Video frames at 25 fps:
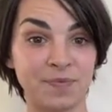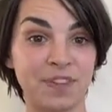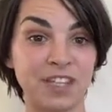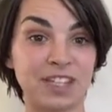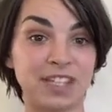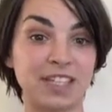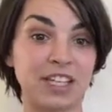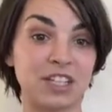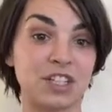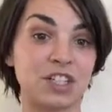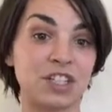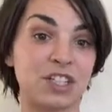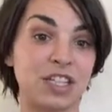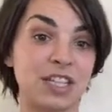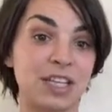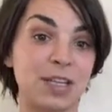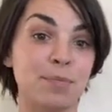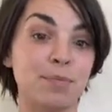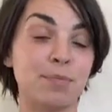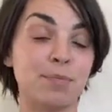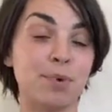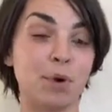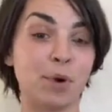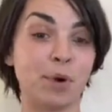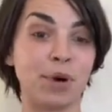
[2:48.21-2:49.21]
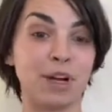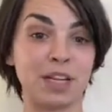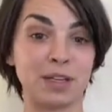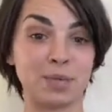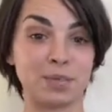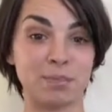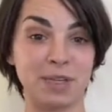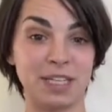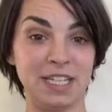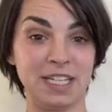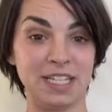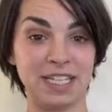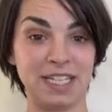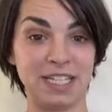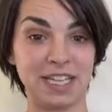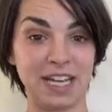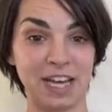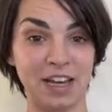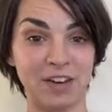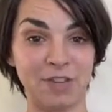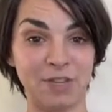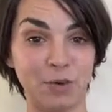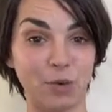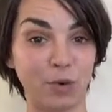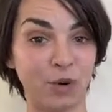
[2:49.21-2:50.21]
such as importing
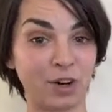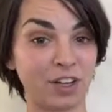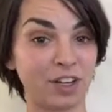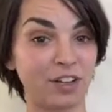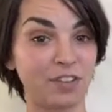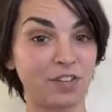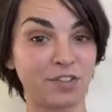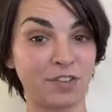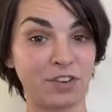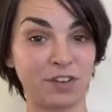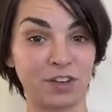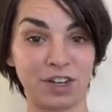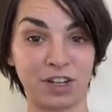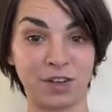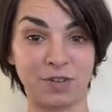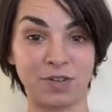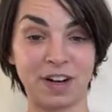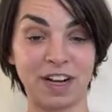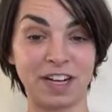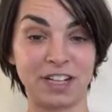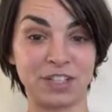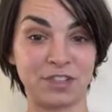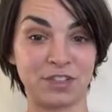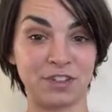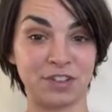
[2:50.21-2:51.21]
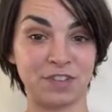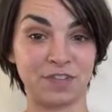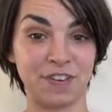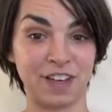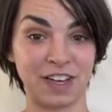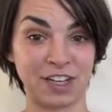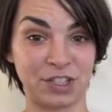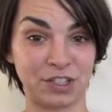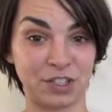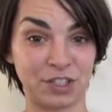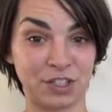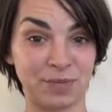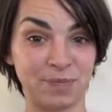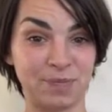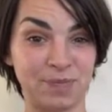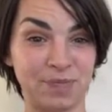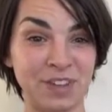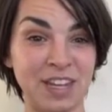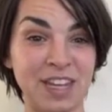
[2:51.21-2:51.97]
PDF or converting raster to vector.